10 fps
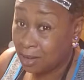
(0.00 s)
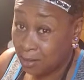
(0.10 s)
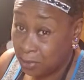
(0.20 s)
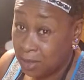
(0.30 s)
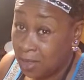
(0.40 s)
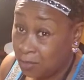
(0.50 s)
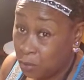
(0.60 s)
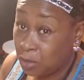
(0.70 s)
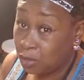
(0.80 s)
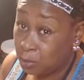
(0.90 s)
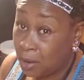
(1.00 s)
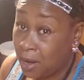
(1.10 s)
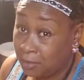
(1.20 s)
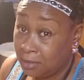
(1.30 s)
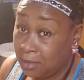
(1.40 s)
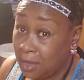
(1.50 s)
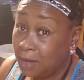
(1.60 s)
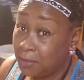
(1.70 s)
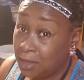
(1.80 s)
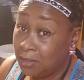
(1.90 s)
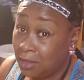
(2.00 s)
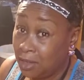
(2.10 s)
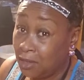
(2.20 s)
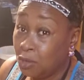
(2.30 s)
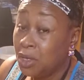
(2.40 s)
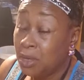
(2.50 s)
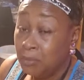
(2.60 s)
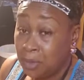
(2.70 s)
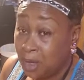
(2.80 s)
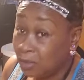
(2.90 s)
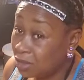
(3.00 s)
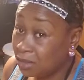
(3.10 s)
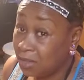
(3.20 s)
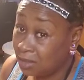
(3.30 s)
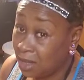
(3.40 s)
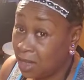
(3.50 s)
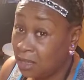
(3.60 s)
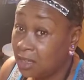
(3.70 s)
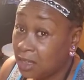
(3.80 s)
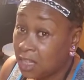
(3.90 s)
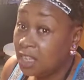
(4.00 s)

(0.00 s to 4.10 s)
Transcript: are going to be in for a surprise today. I'm here to tell you because this lasagna.